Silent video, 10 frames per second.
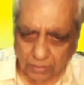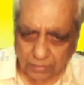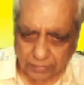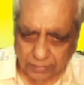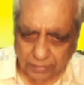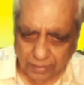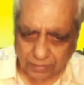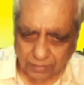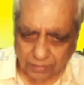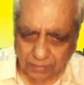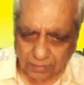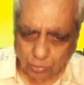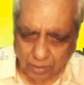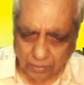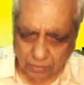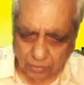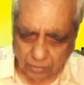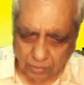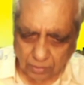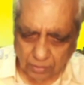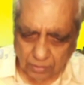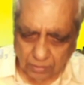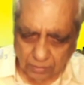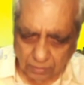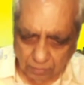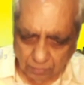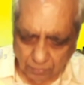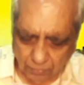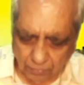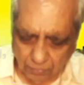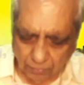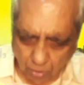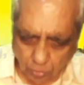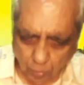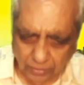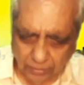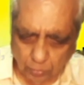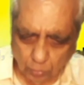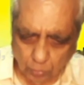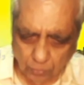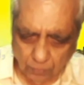Here you are not only to